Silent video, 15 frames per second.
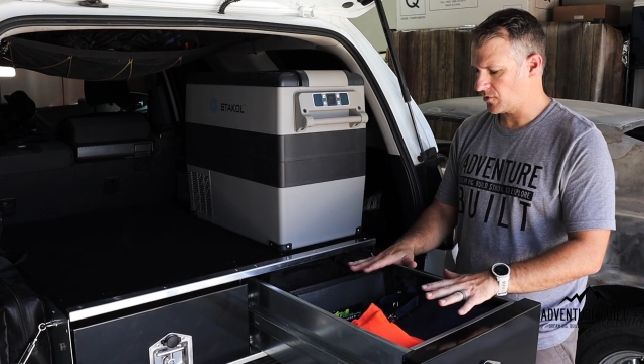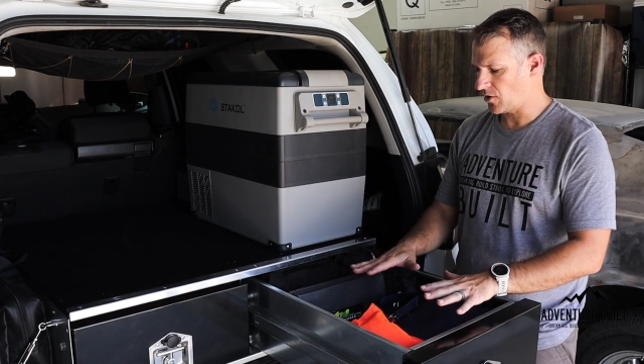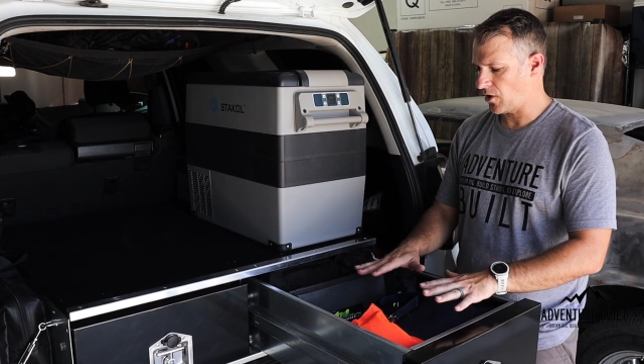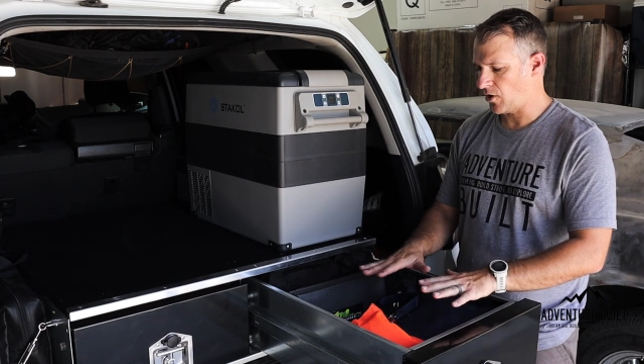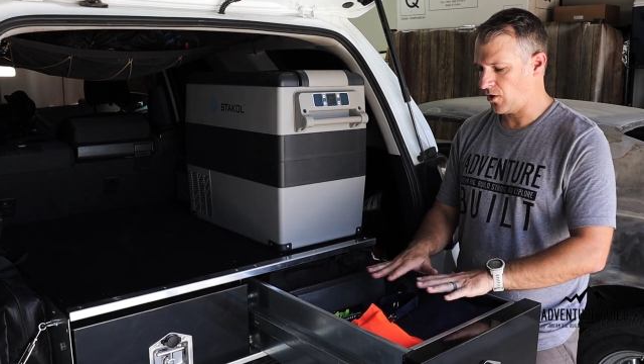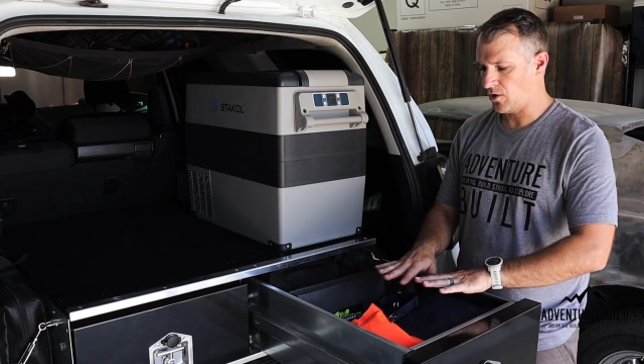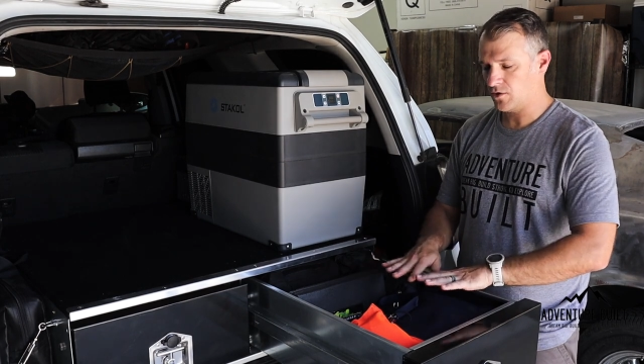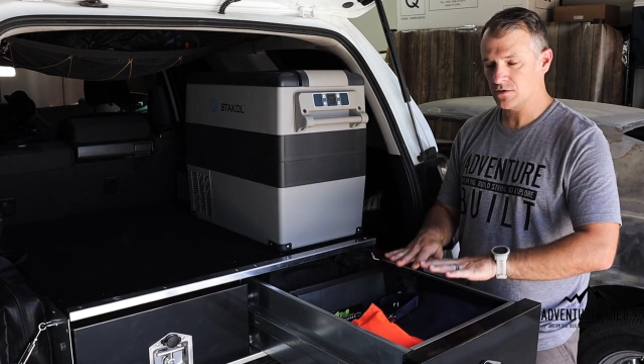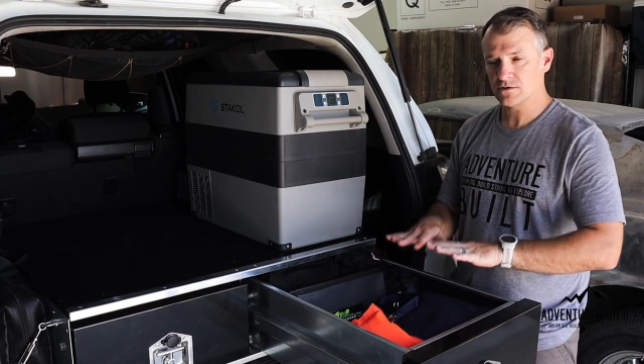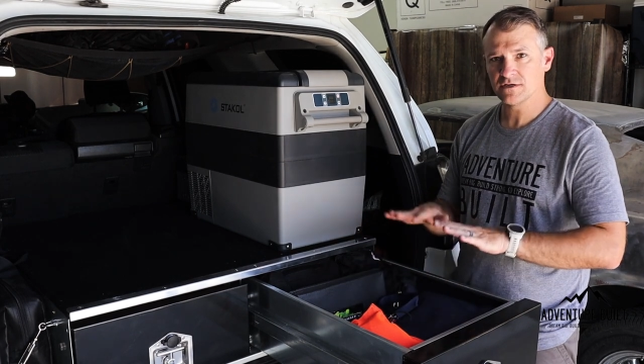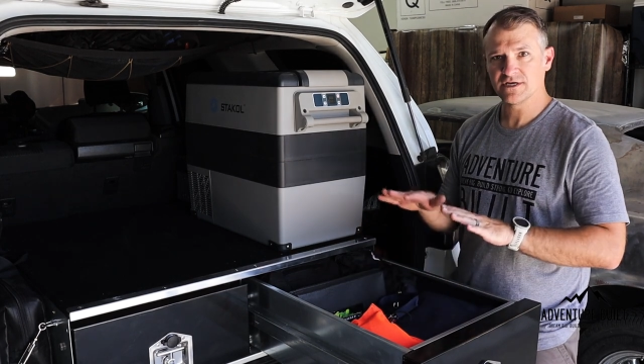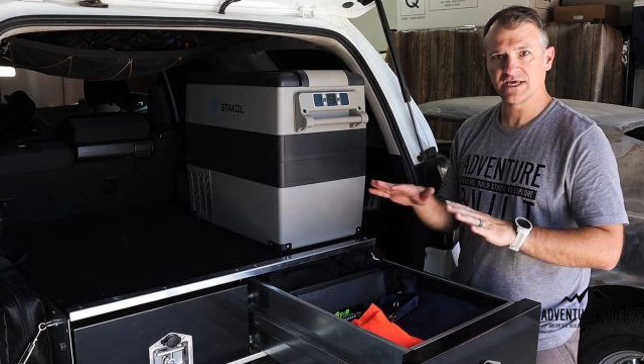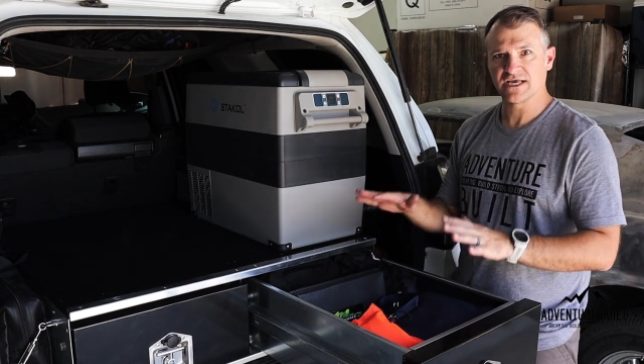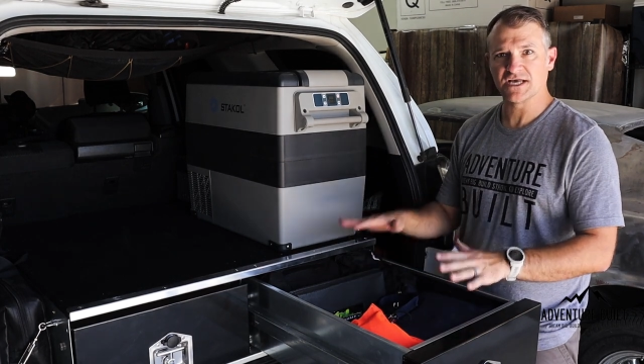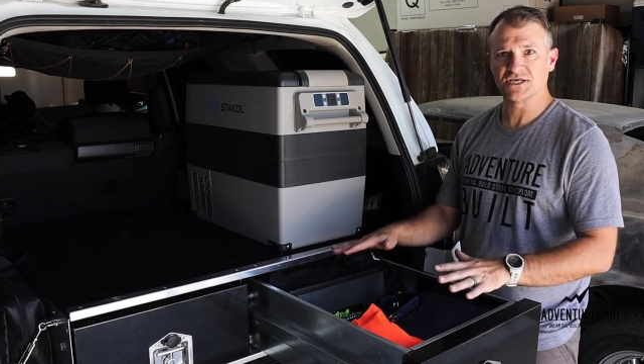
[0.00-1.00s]
all
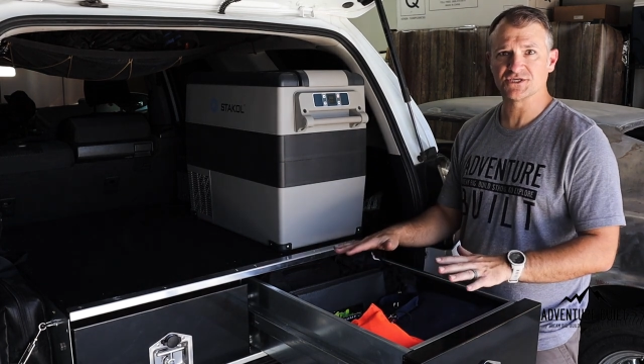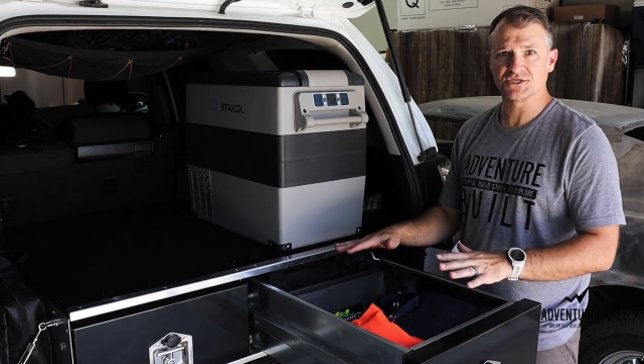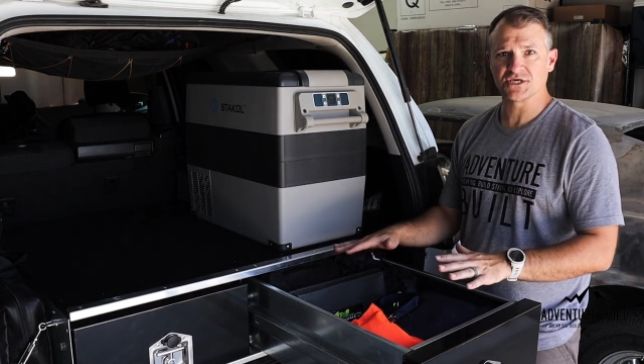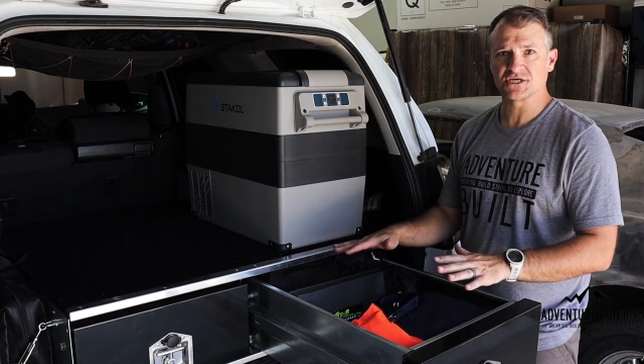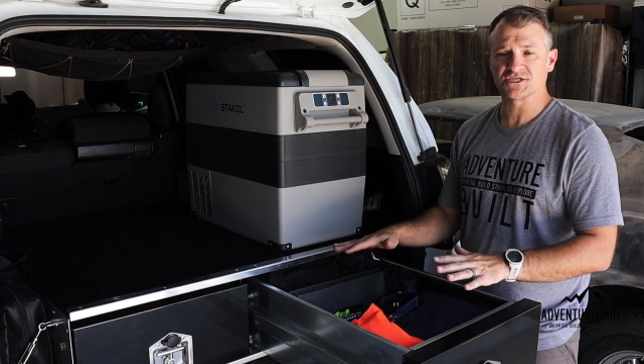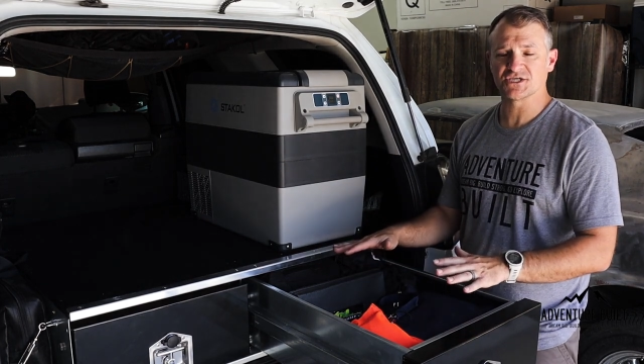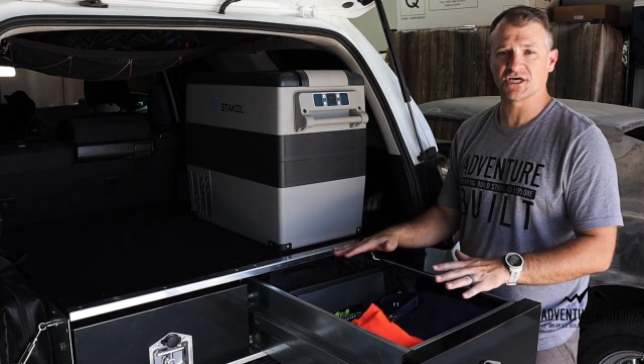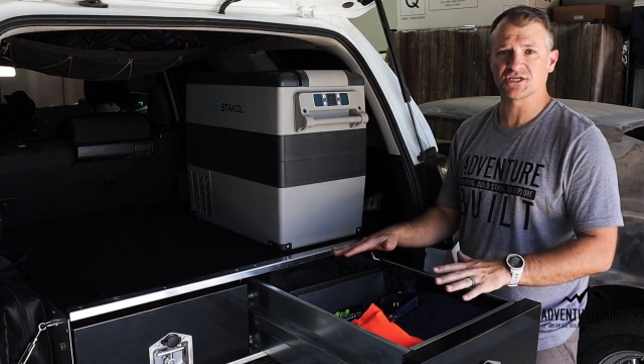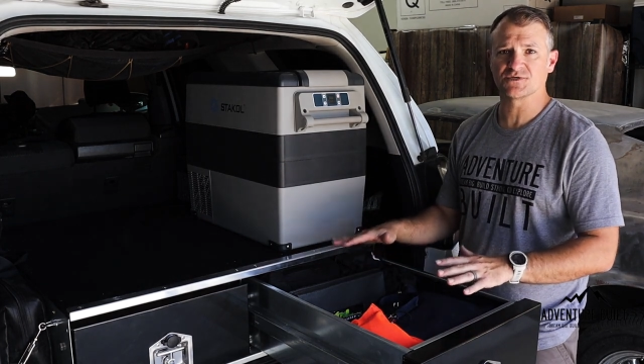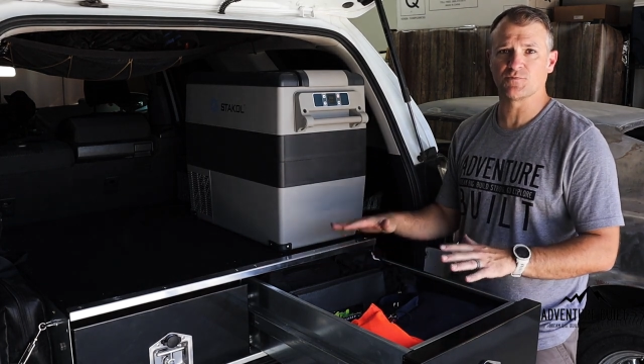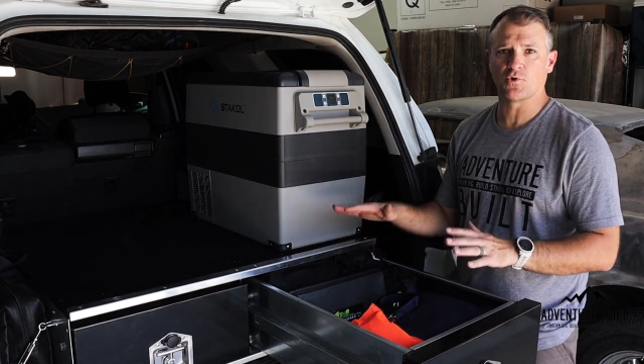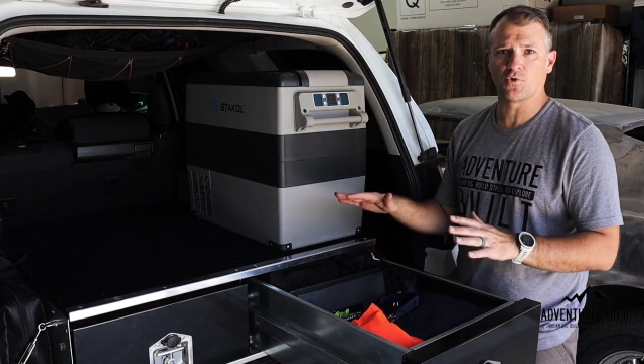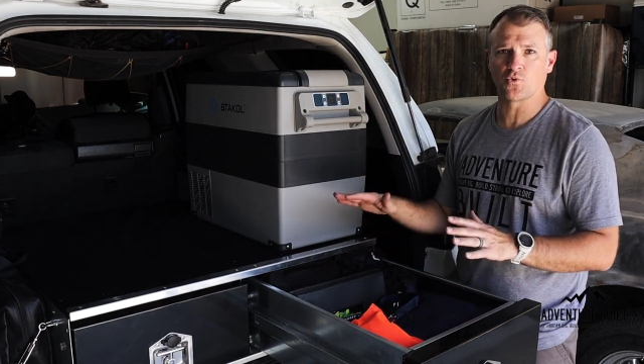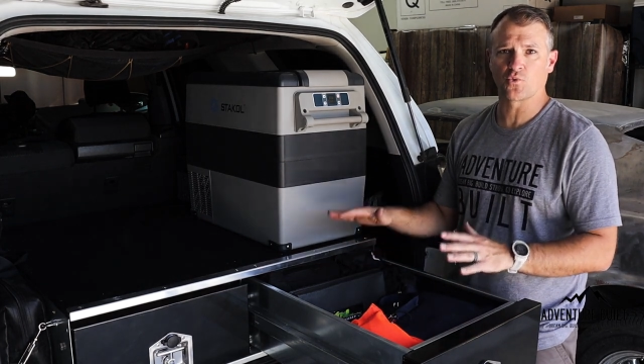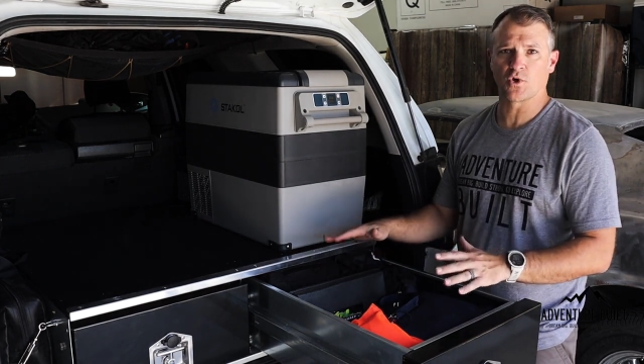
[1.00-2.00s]
easily
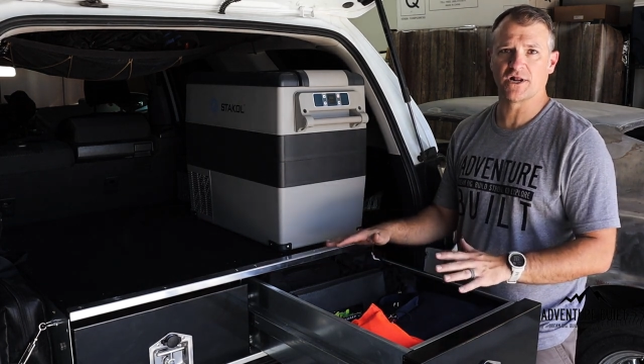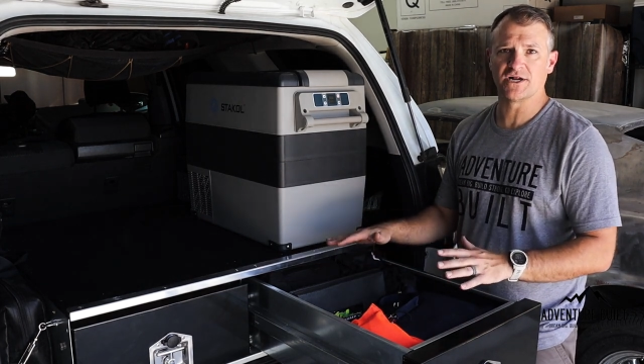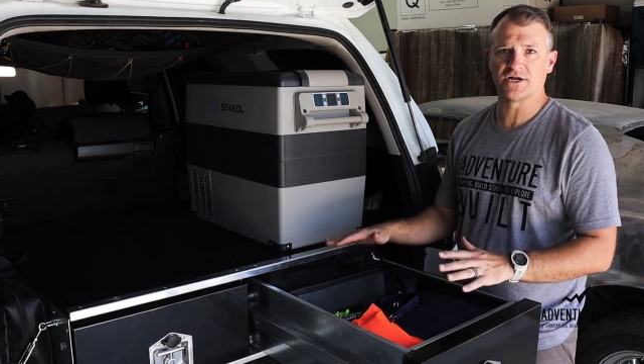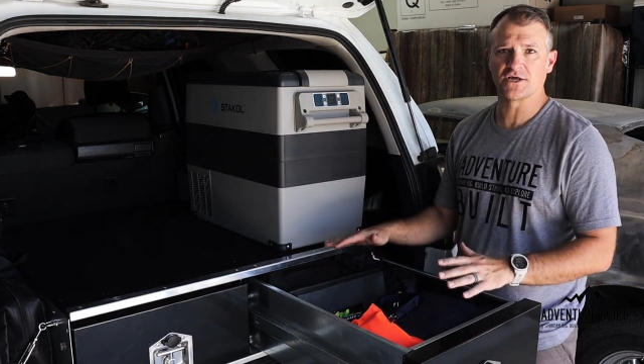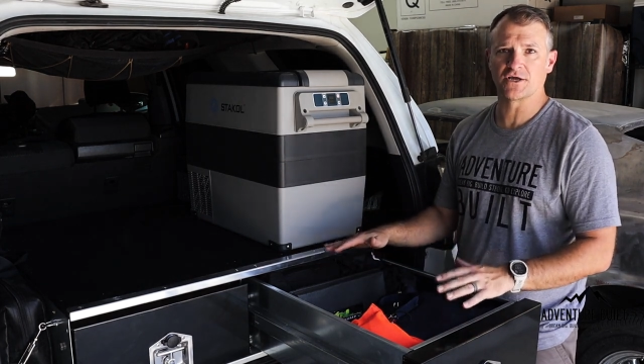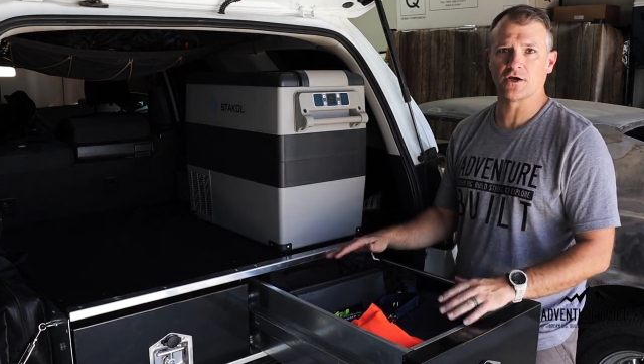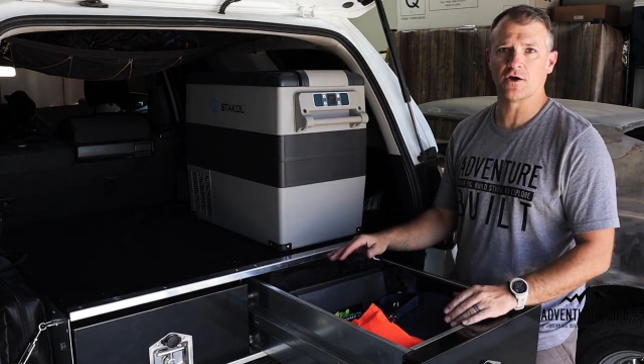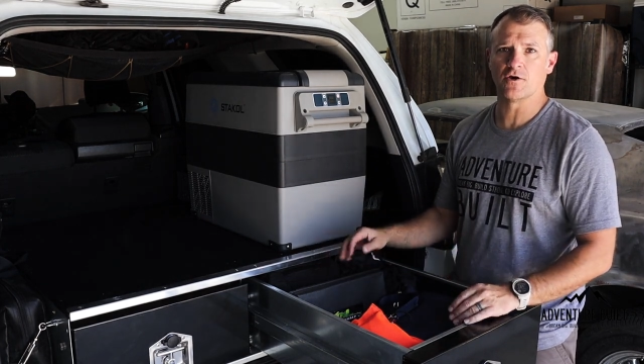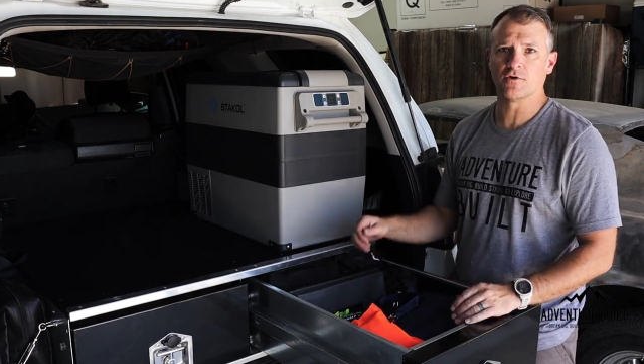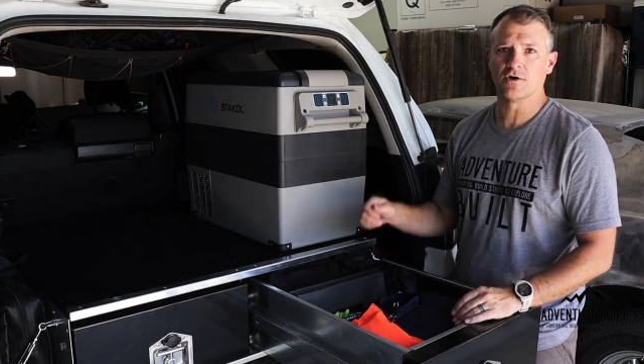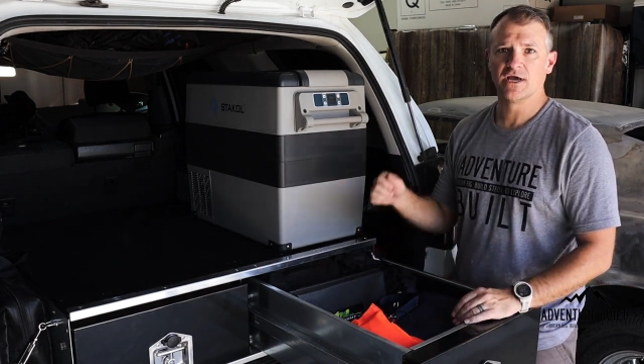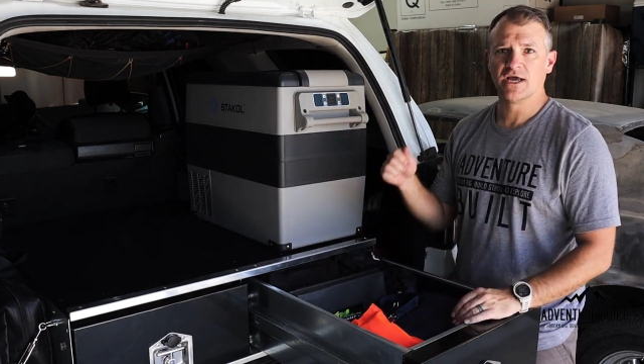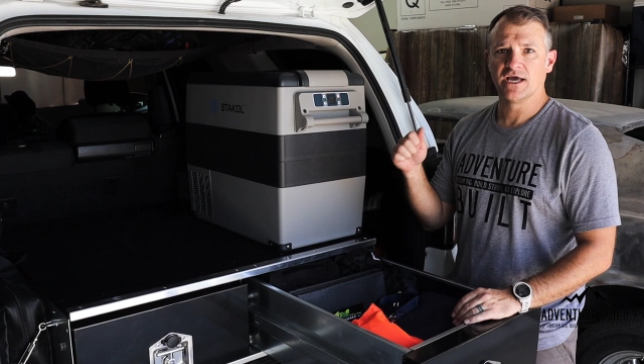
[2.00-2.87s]
accessible, ready to go,